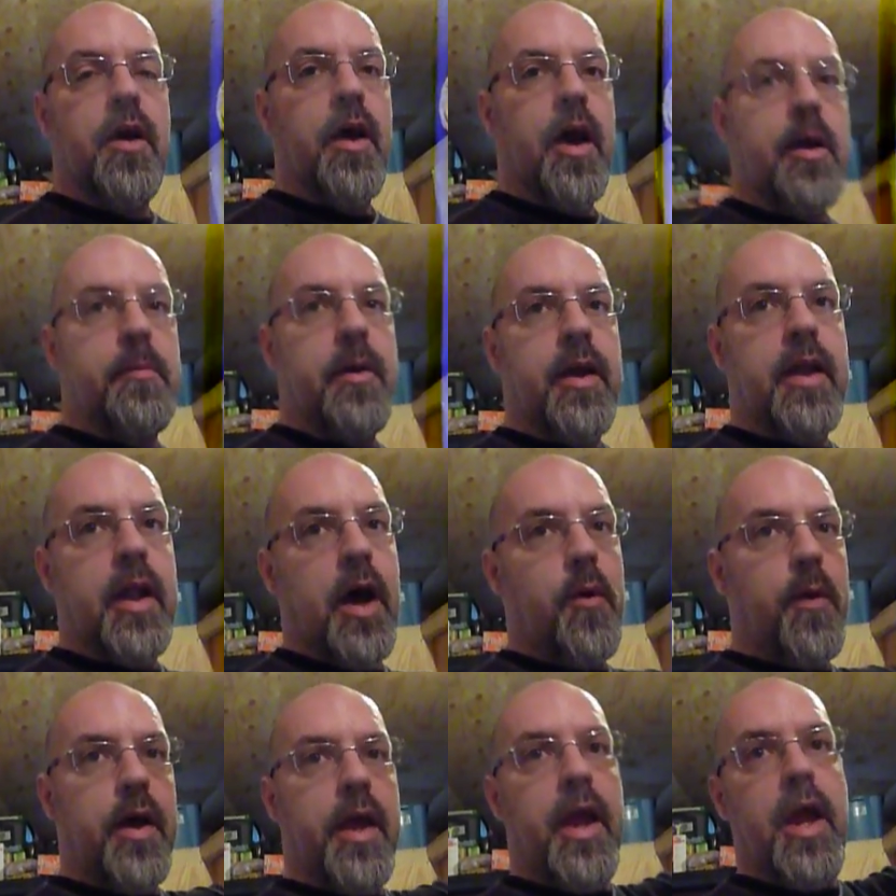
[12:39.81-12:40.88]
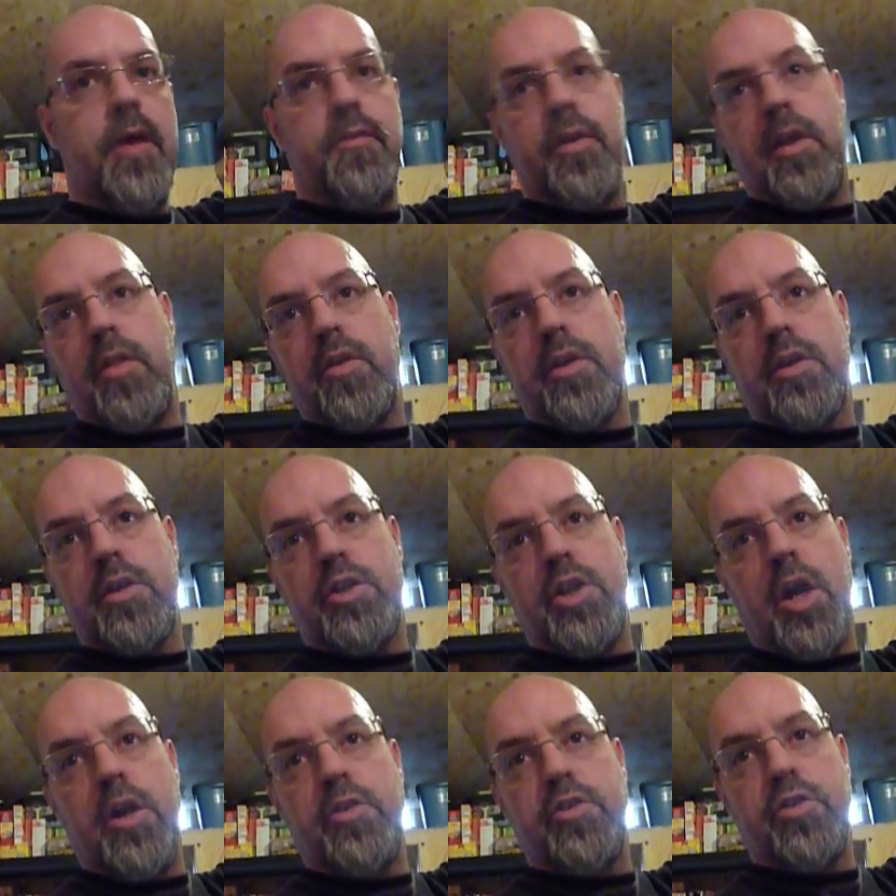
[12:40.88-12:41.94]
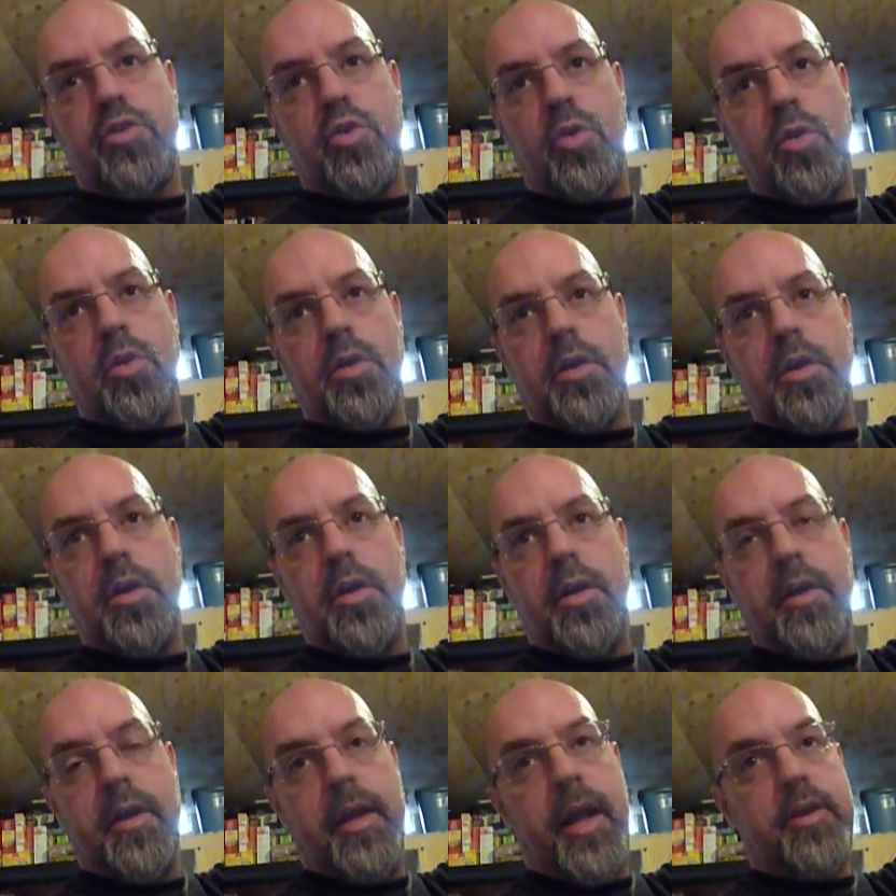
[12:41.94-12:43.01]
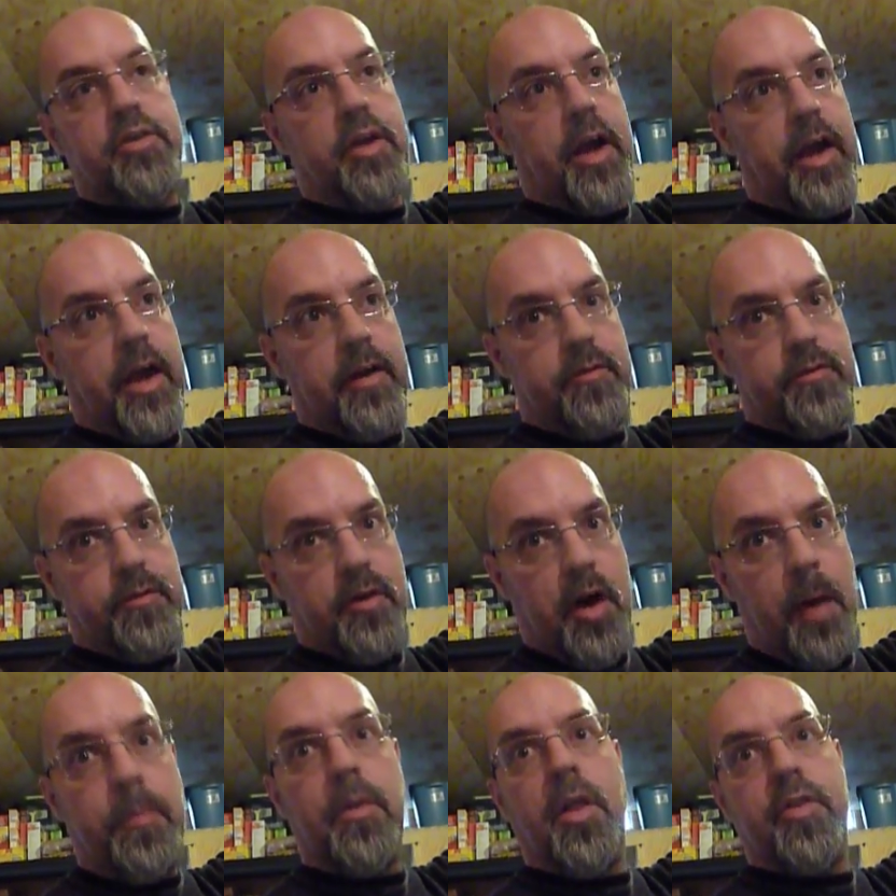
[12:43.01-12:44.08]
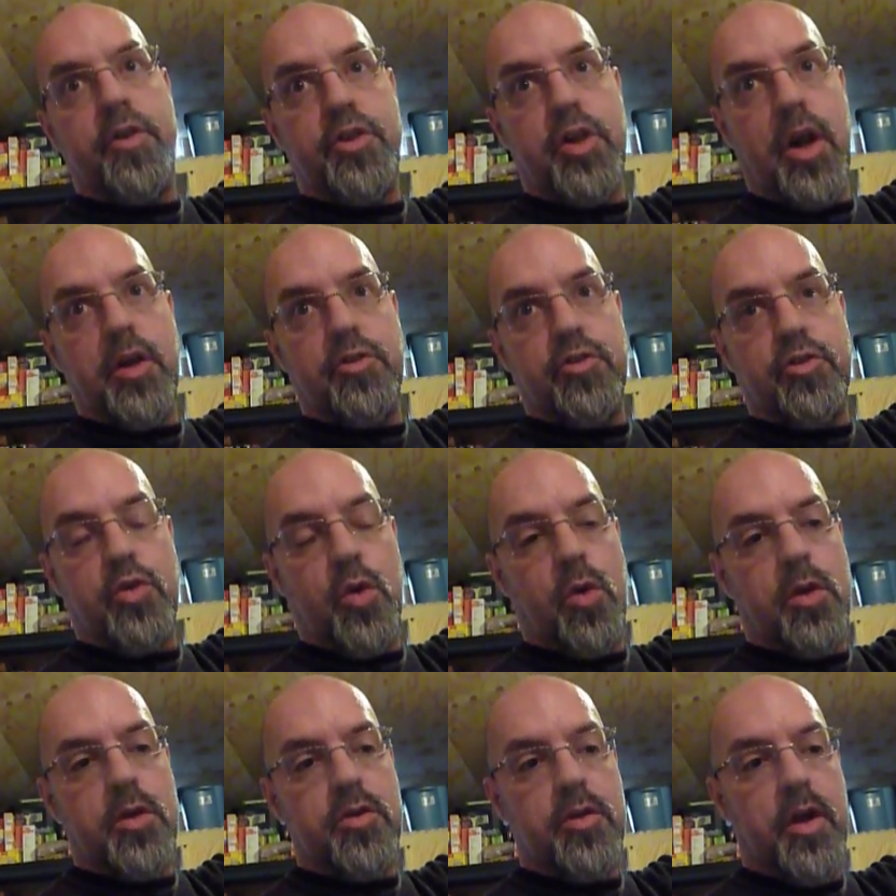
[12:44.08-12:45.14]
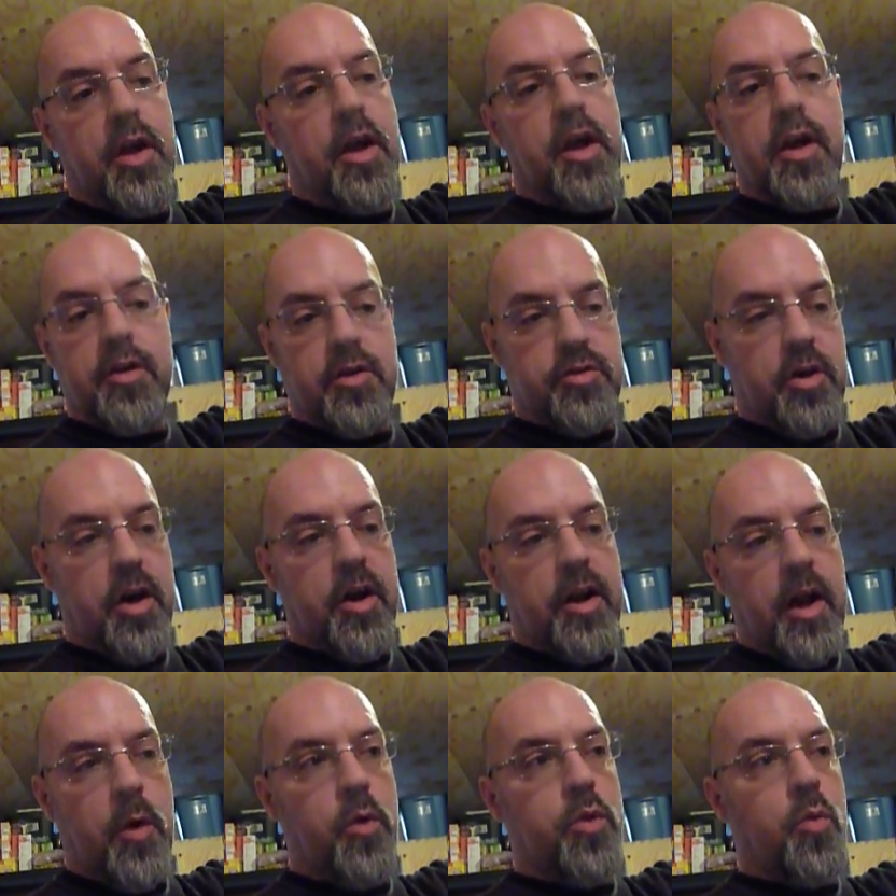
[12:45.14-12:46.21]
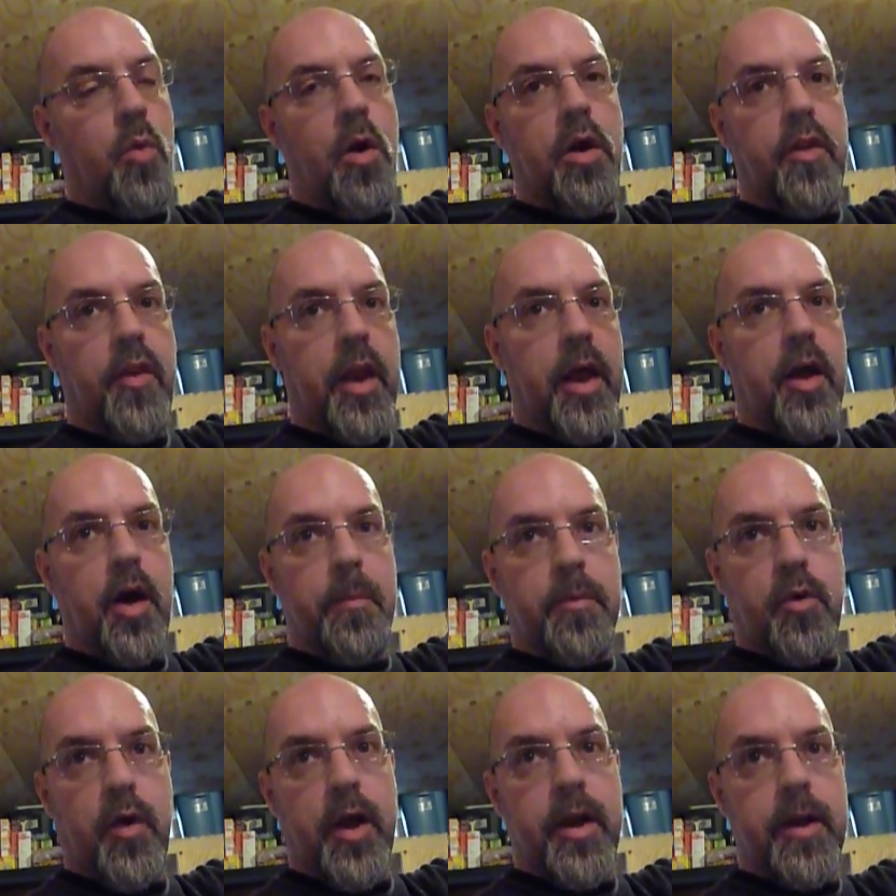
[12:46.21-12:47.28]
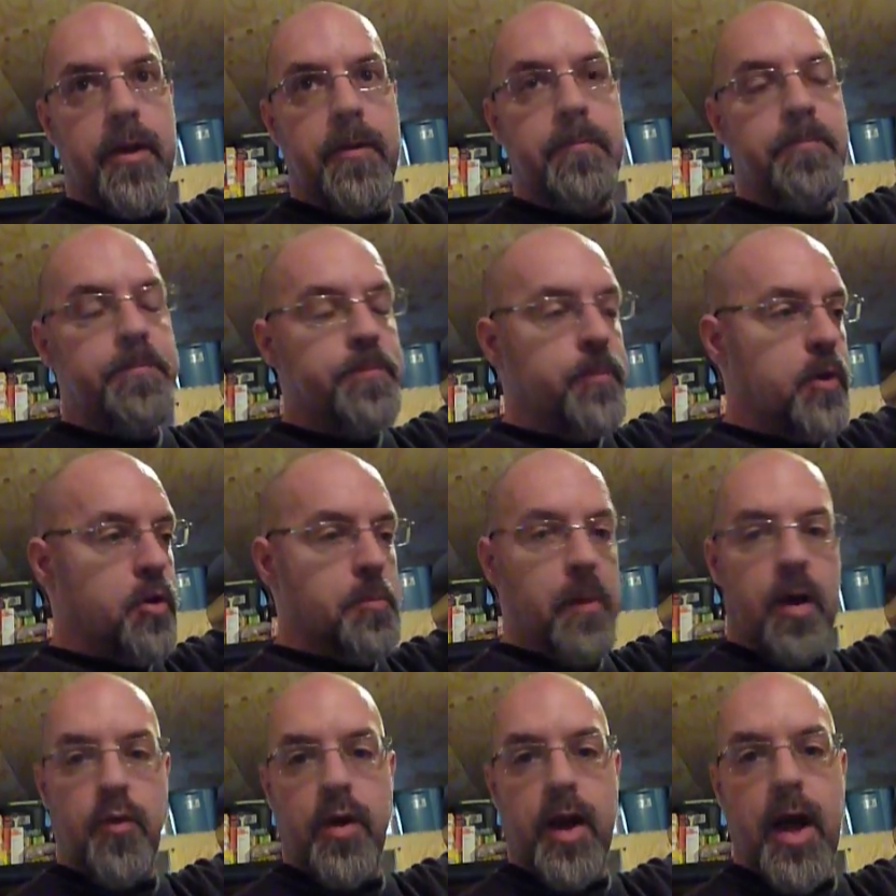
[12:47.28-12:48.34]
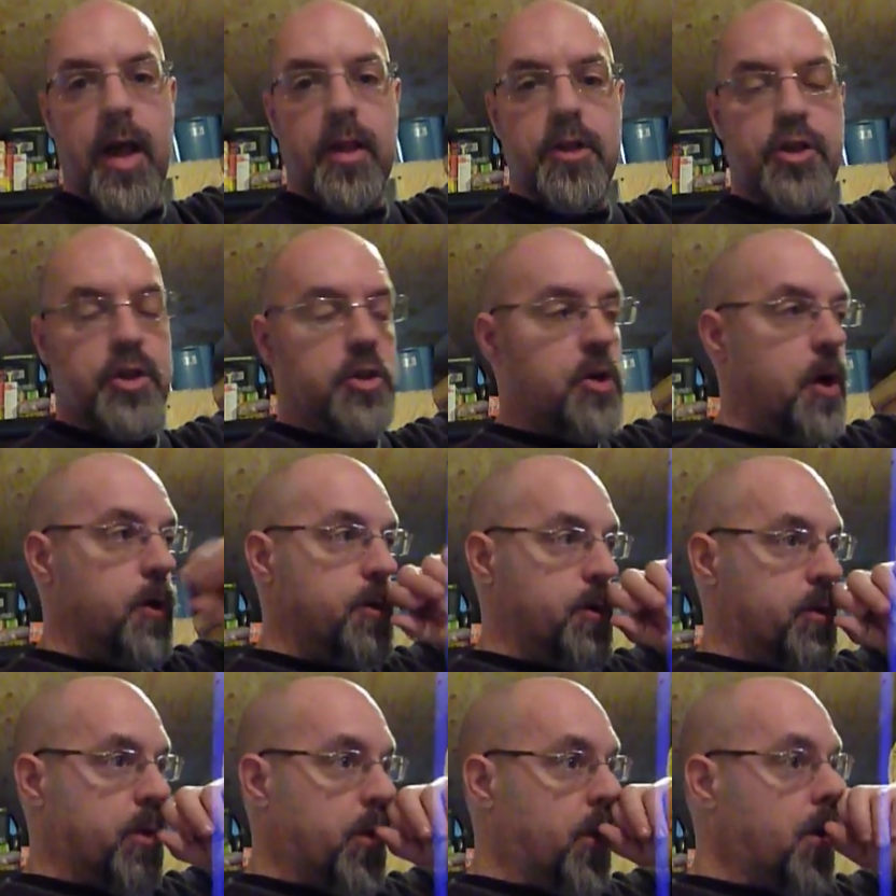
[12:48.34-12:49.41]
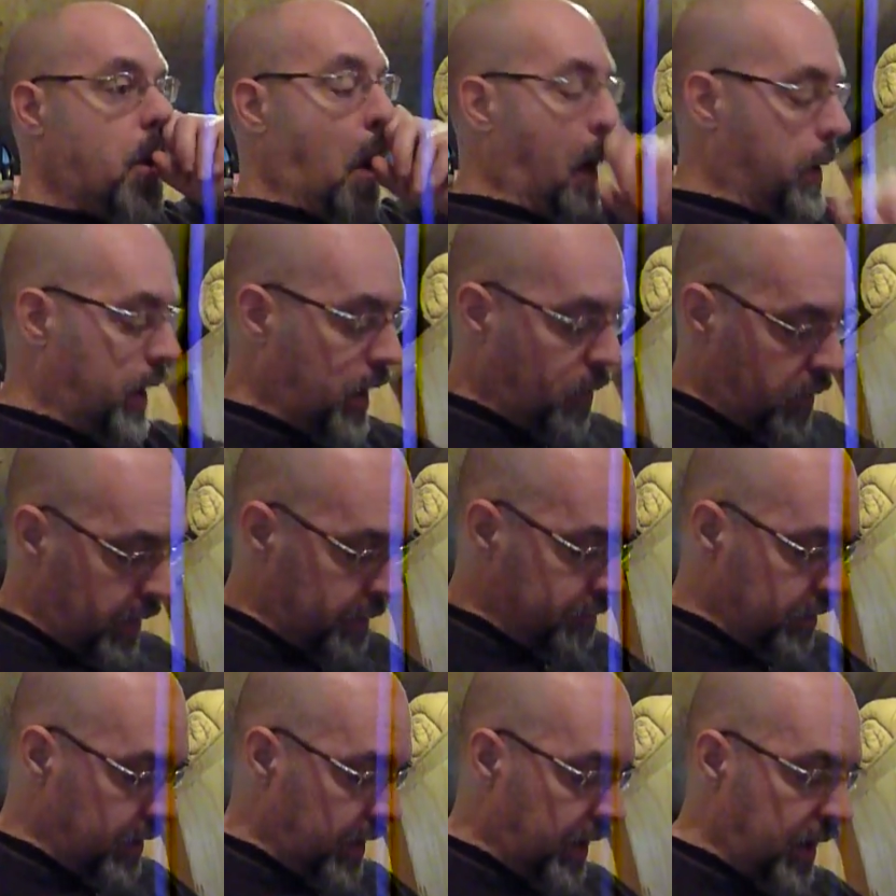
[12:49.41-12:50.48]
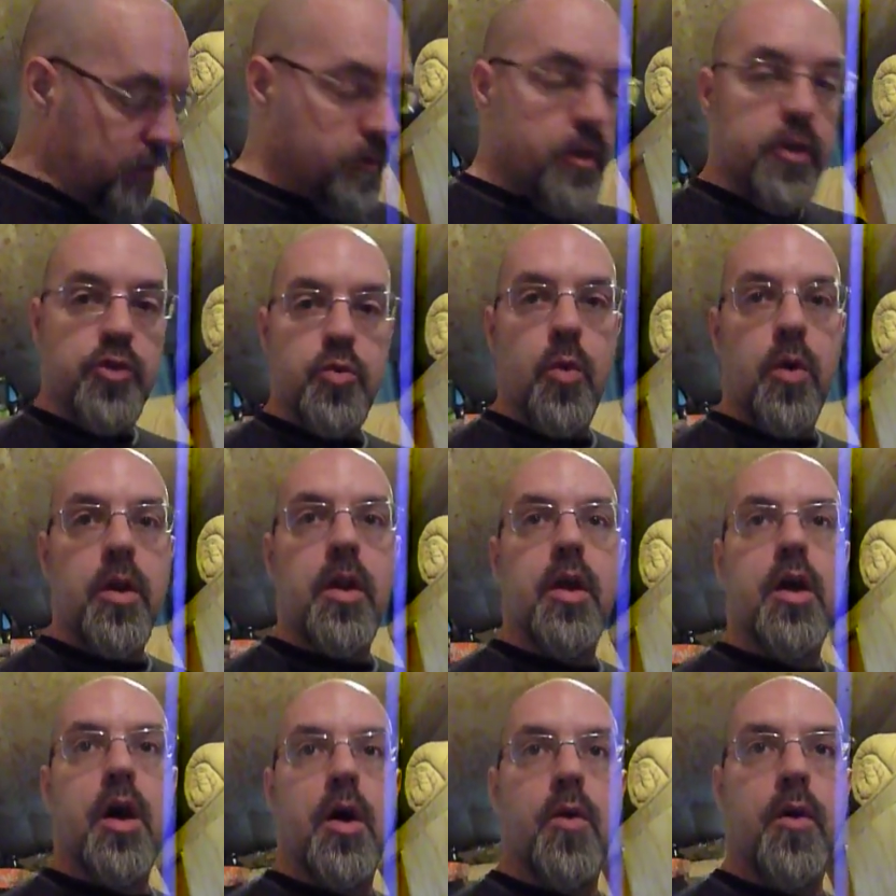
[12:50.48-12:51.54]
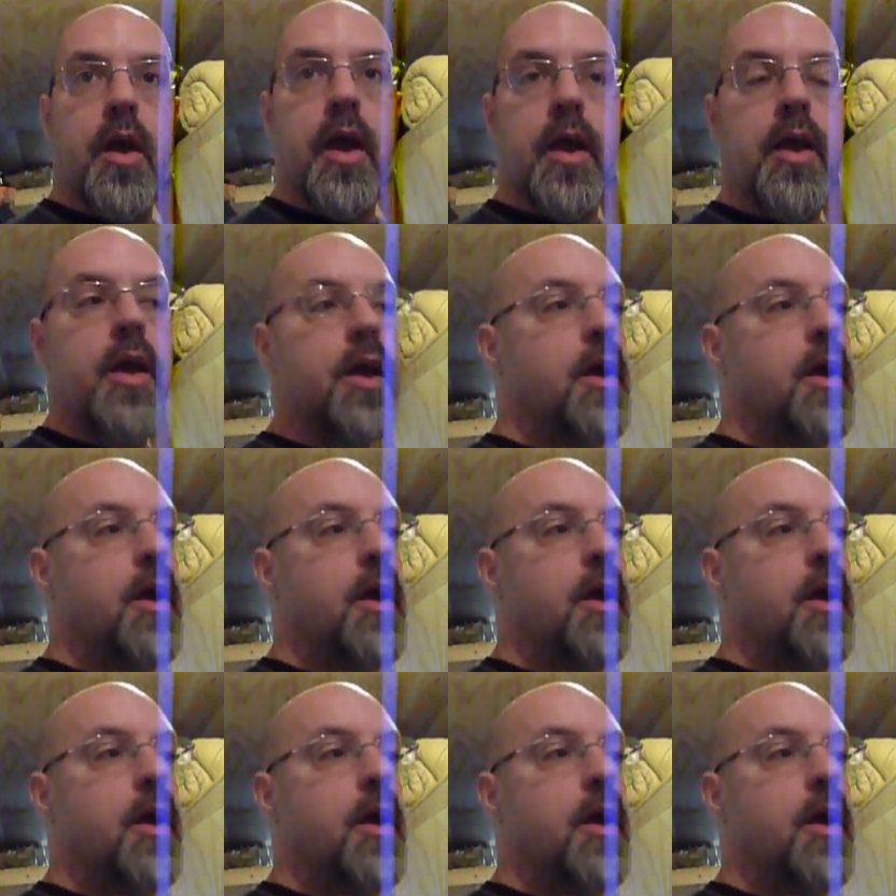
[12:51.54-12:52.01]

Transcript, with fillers: I mean, now I have another charge controller Actually, I have a couple other charge controllers because I started out with one and then I upgraded to my Renology charge controller and now I am going to have this one, okay?